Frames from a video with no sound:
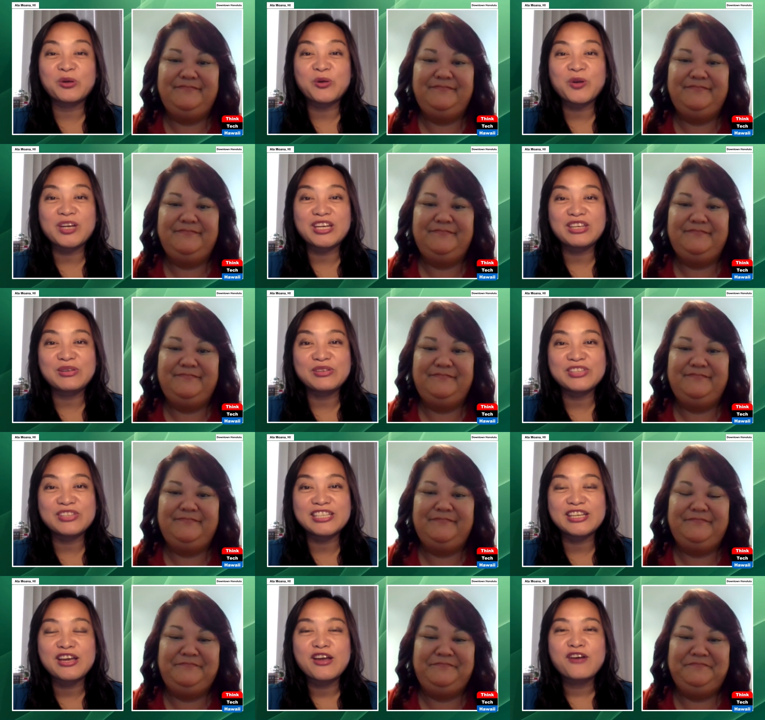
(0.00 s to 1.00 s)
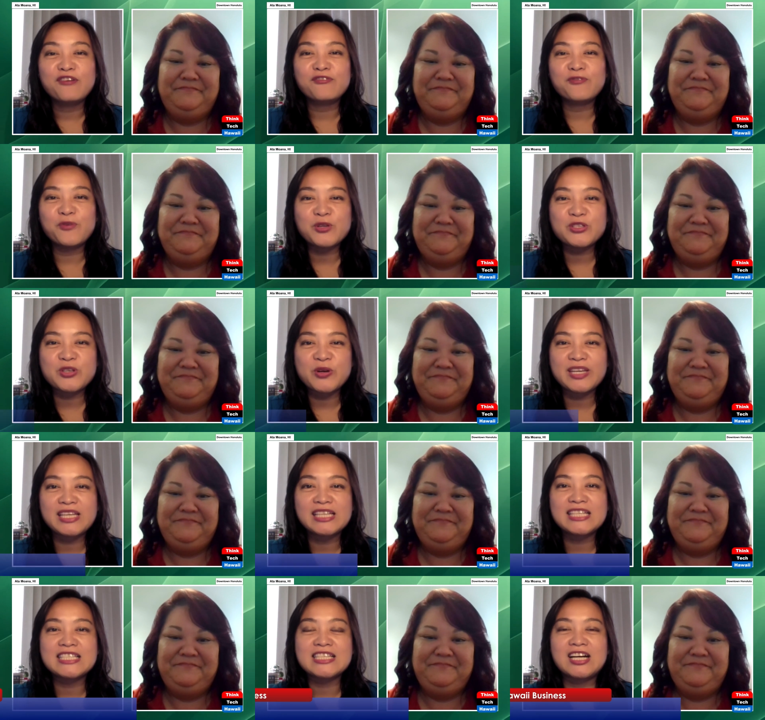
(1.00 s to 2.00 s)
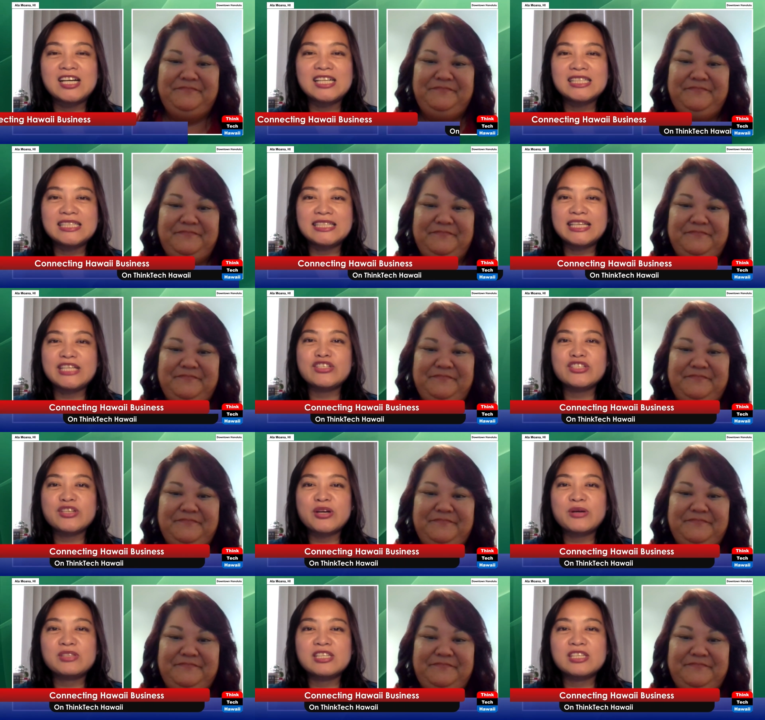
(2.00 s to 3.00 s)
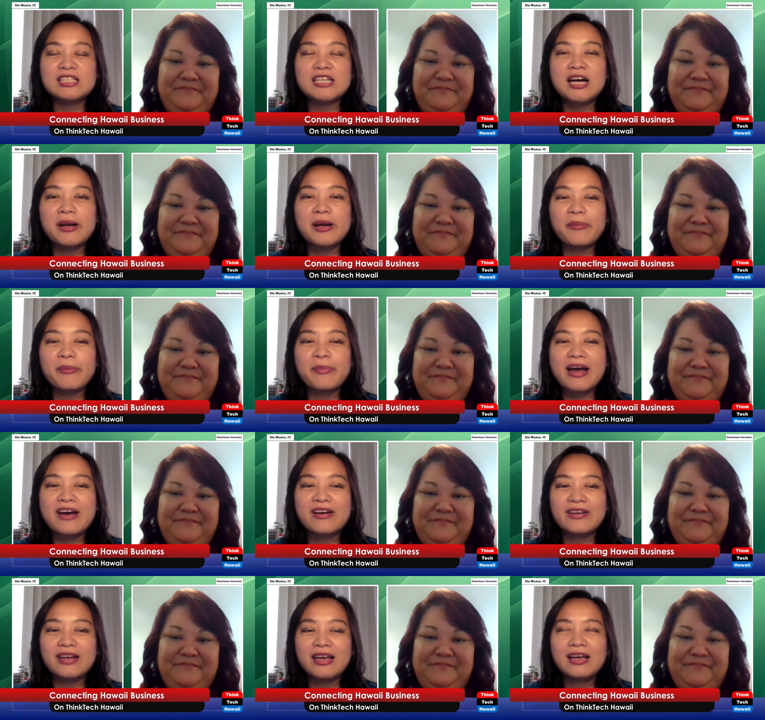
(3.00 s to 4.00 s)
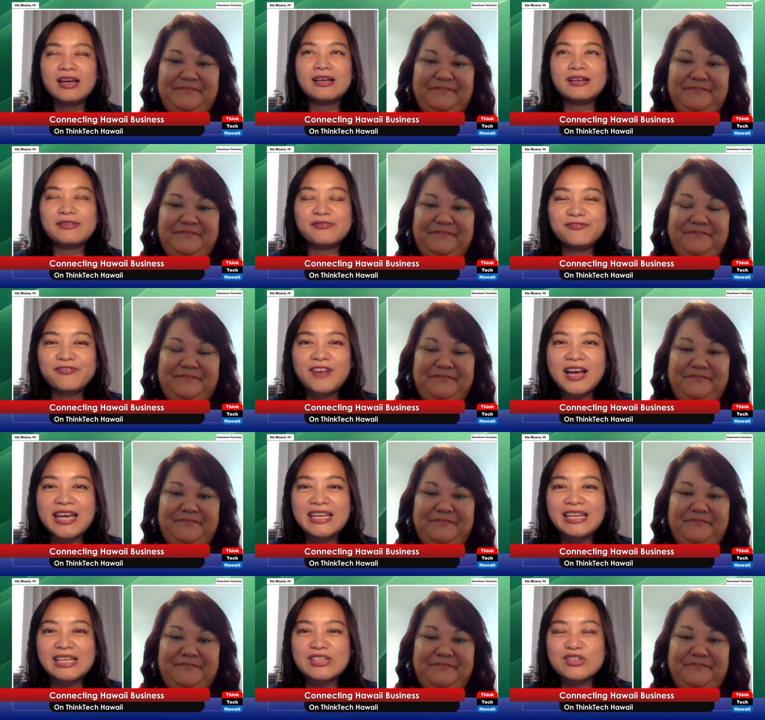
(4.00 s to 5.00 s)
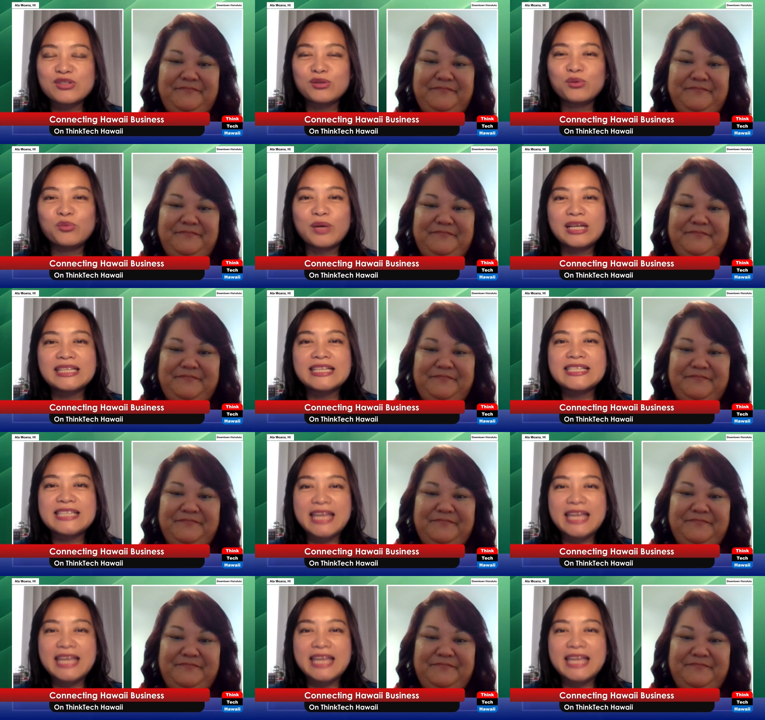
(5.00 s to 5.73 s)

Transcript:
Speaker 1: Credit Union for joining us on today's show to talk about financial wellness